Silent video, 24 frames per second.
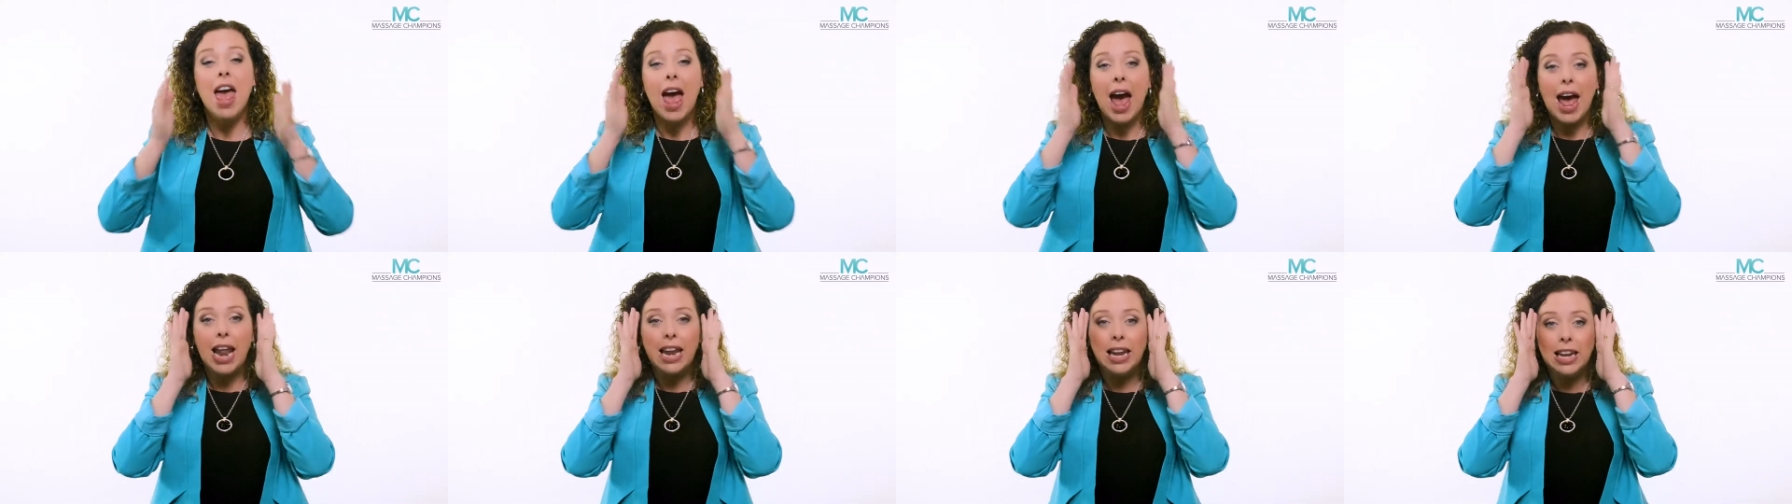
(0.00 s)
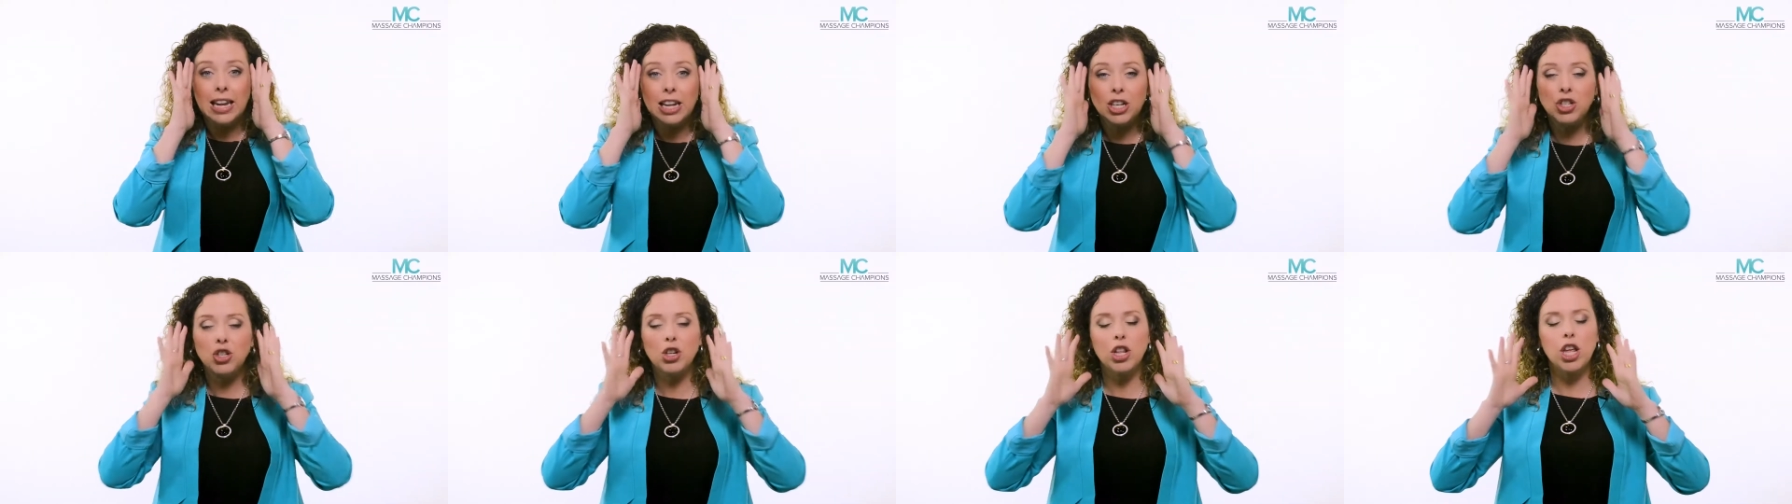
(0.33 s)
and
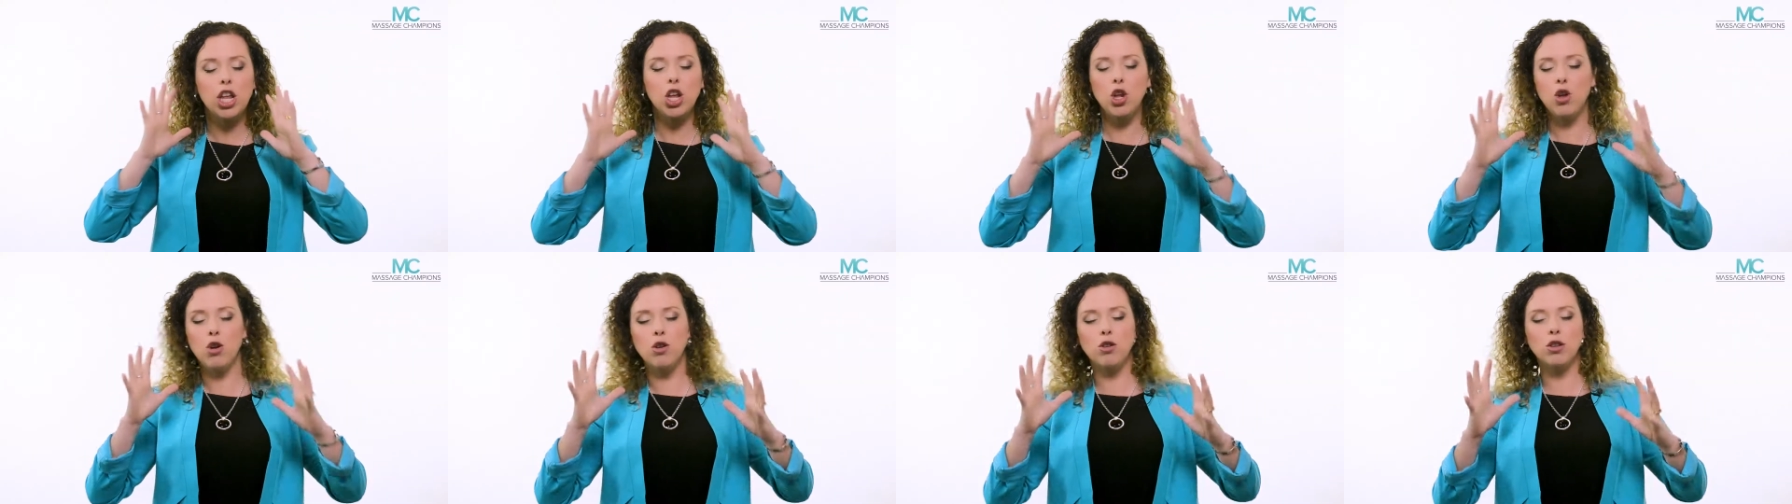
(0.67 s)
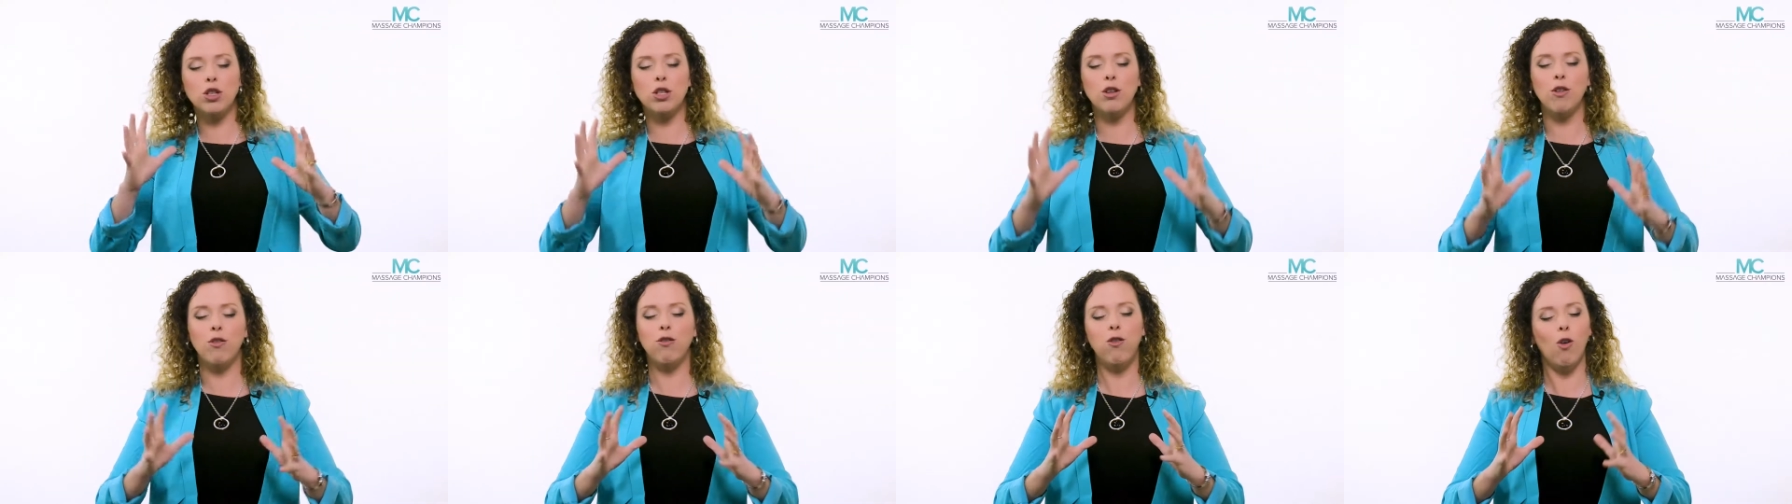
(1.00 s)
literally use
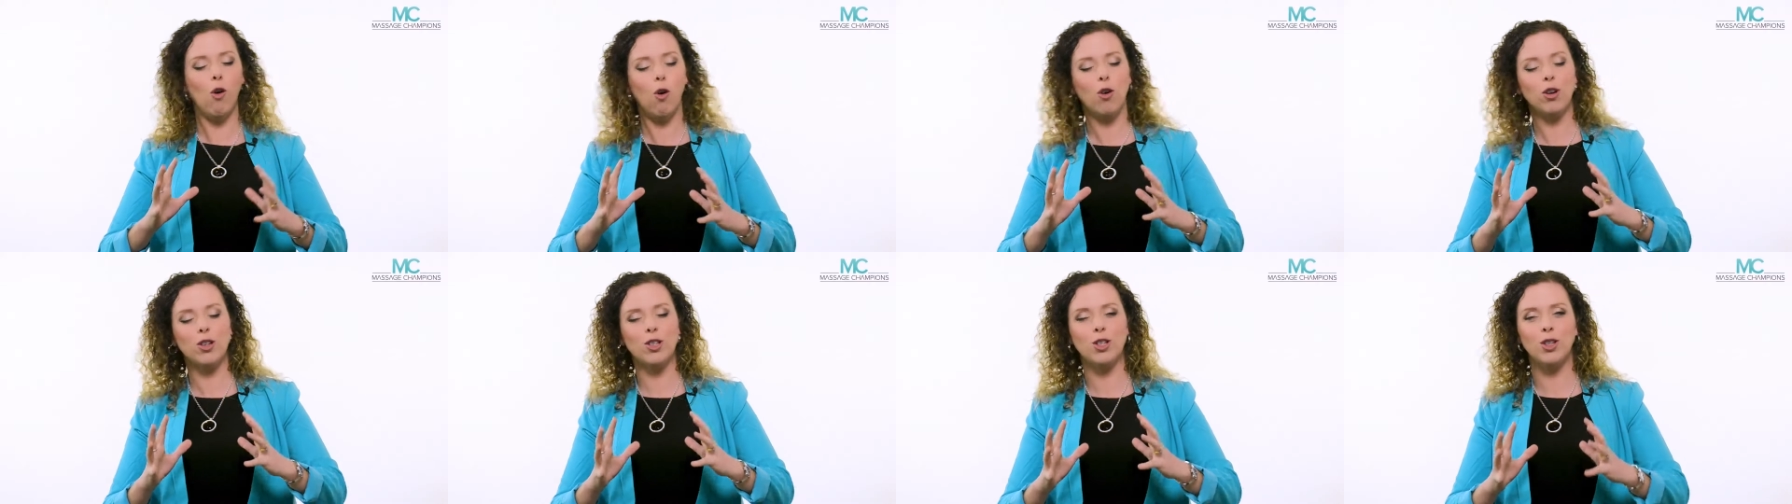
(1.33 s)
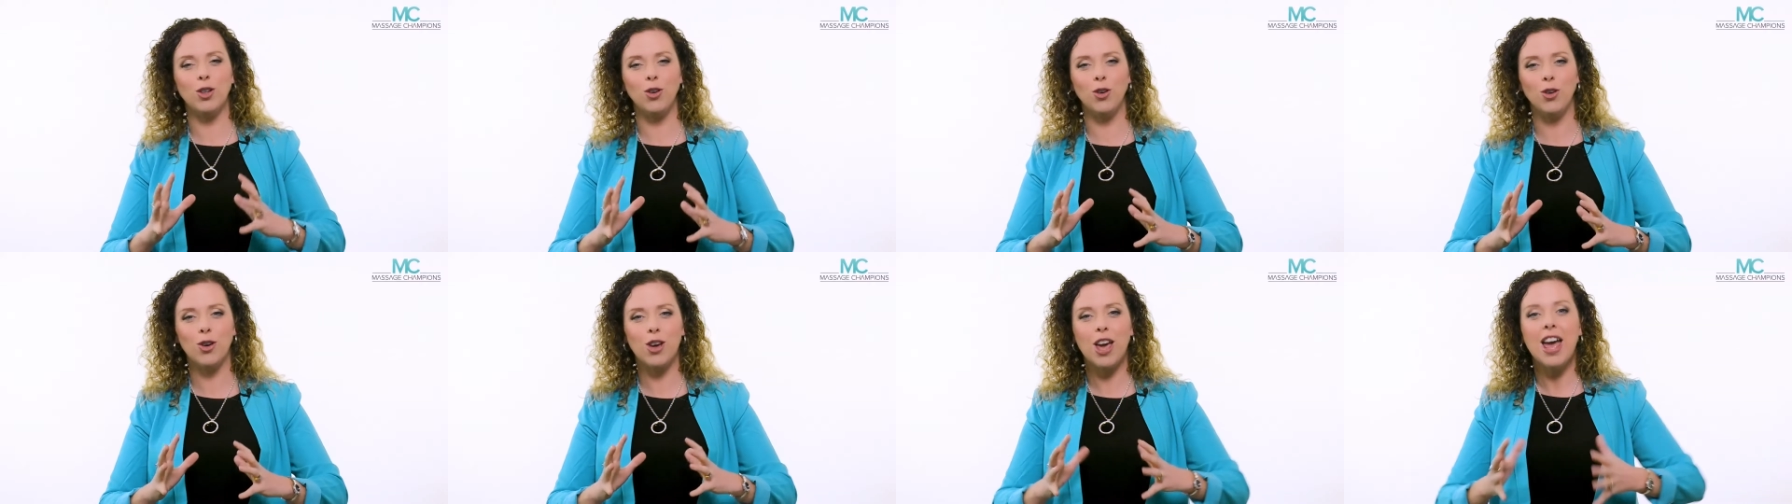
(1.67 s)
the Force,
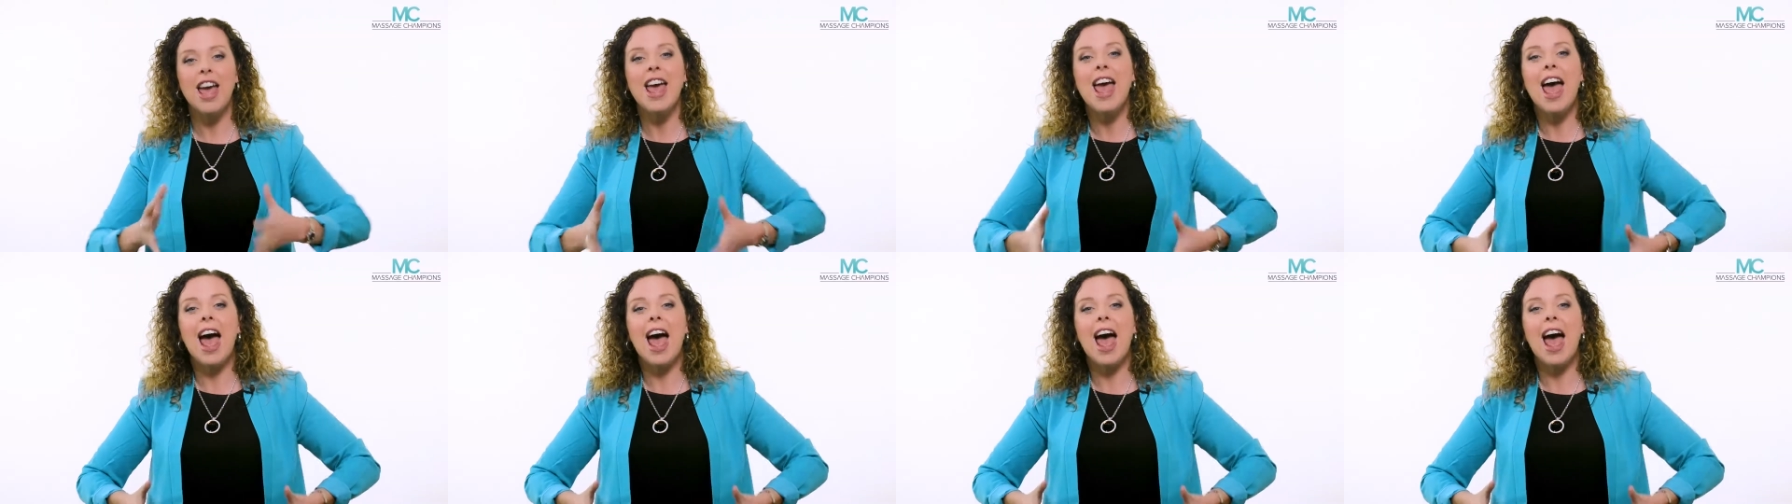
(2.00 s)
Luke,